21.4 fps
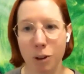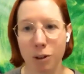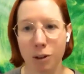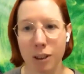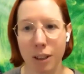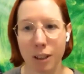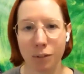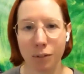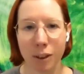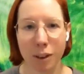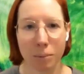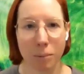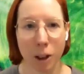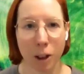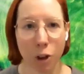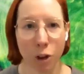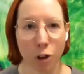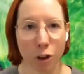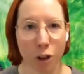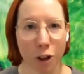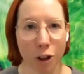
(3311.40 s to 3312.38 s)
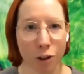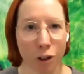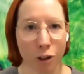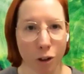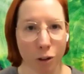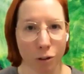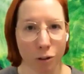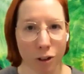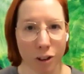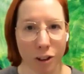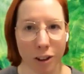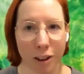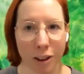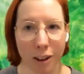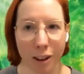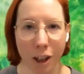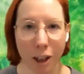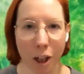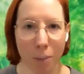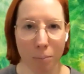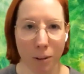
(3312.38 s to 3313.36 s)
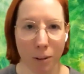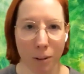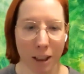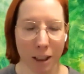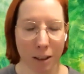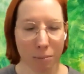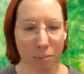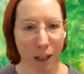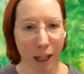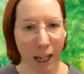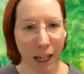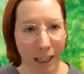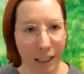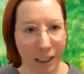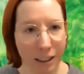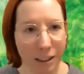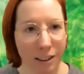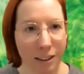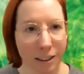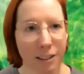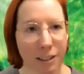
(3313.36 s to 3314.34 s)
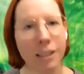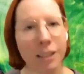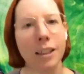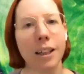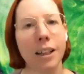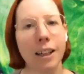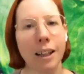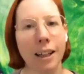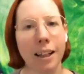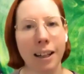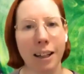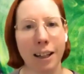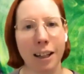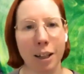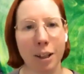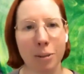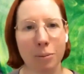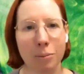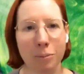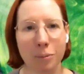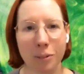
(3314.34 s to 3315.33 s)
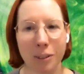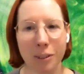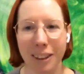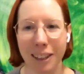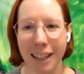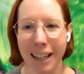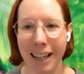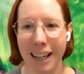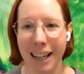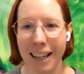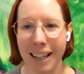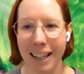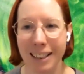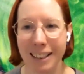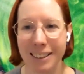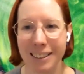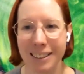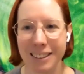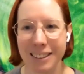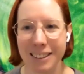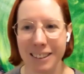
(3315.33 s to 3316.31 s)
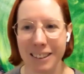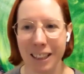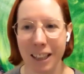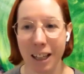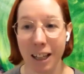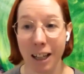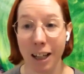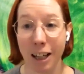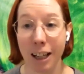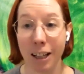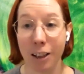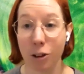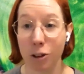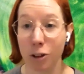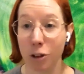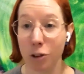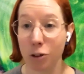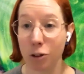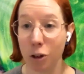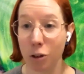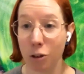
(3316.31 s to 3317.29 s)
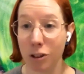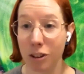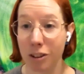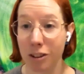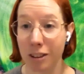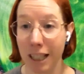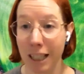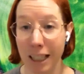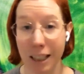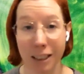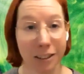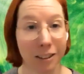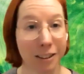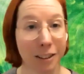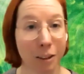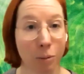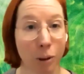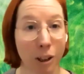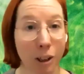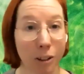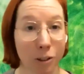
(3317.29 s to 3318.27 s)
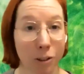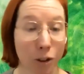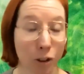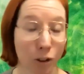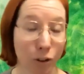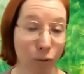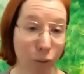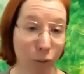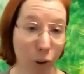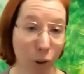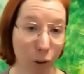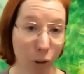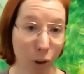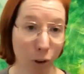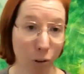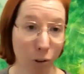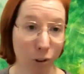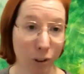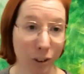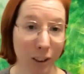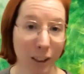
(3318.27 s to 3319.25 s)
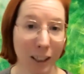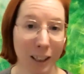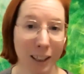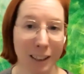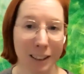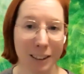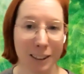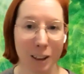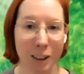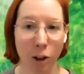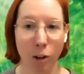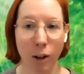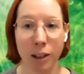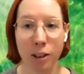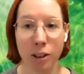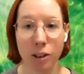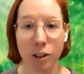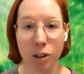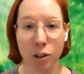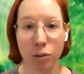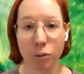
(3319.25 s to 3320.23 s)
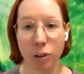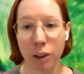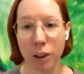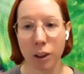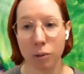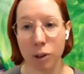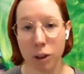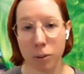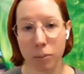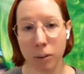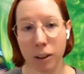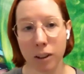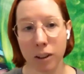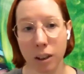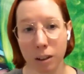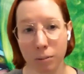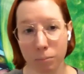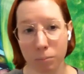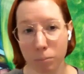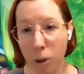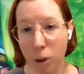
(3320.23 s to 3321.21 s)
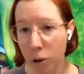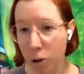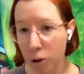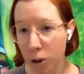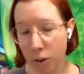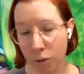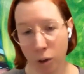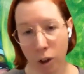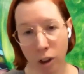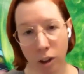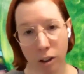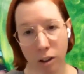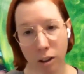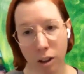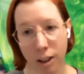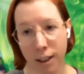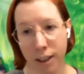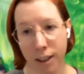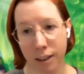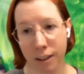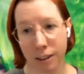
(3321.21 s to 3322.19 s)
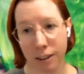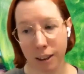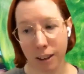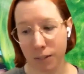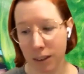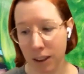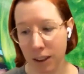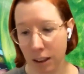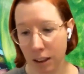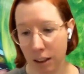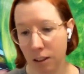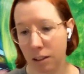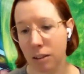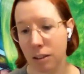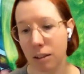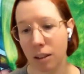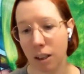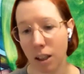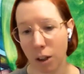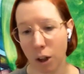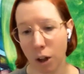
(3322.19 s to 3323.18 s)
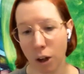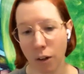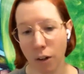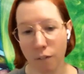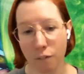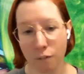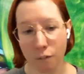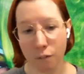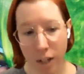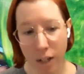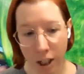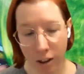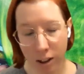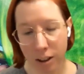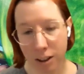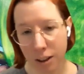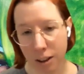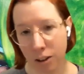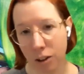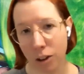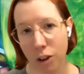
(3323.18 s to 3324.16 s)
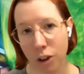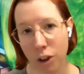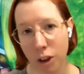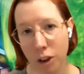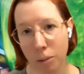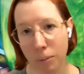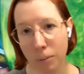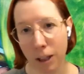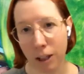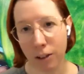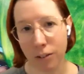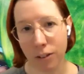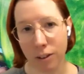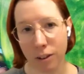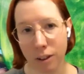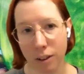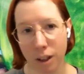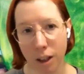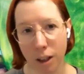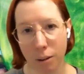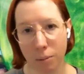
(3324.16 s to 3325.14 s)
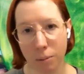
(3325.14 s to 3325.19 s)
So definitely make sure that you don't copy and paste. And also don't take someone else's photos. So I do really respect most of our clients I've seen are very diligent about